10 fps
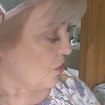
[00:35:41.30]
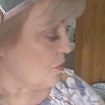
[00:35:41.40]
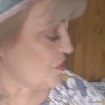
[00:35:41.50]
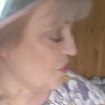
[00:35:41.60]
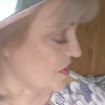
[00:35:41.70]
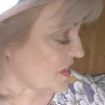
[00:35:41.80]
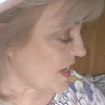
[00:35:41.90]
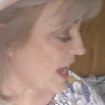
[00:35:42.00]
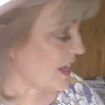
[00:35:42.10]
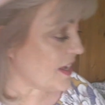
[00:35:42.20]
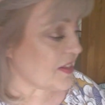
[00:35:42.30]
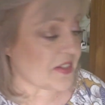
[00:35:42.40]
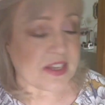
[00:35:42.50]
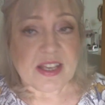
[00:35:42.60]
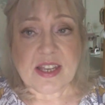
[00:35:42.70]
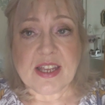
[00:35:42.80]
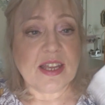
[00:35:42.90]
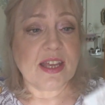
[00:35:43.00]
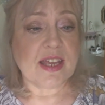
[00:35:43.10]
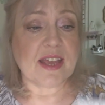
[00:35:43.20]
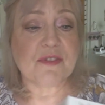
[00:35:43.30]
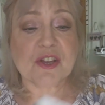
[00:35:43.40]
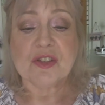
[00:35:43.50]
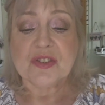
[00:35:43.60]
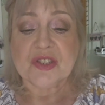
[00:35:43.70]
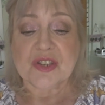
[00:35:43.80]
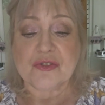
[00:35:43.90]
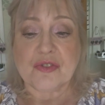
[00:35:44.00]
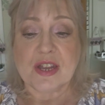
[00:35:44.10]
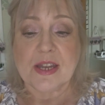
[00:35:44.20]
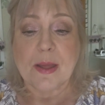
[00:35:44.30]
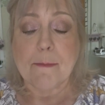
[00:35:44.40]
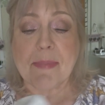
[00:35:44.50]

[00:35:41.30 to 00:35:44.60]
I was going to say is, if you're considering